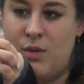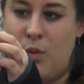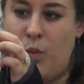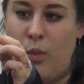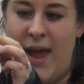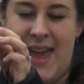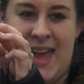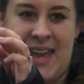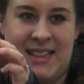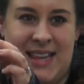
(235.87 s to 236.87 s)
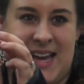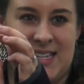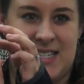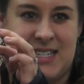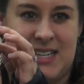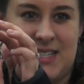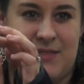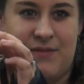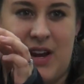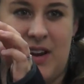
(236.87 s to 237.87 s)
way less, it's
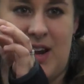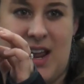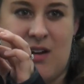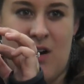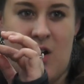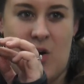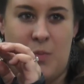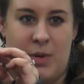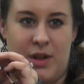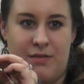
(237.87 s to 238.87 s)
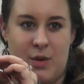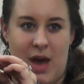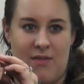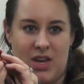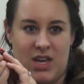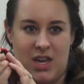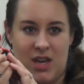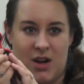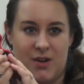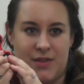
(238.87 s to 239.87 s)
very narrow, but if you have it
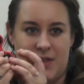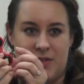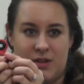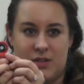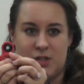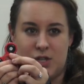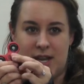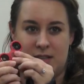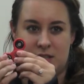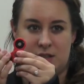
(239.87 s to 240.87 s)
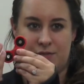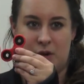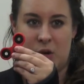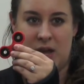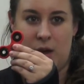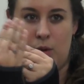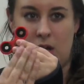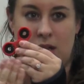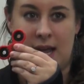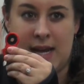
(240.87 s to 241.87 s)
here, then a chance that the photo gate will
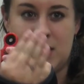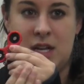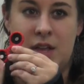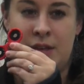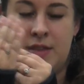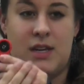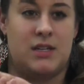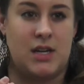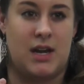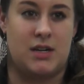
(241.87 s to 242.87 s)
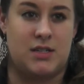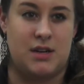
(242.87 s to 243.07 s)
collect the entire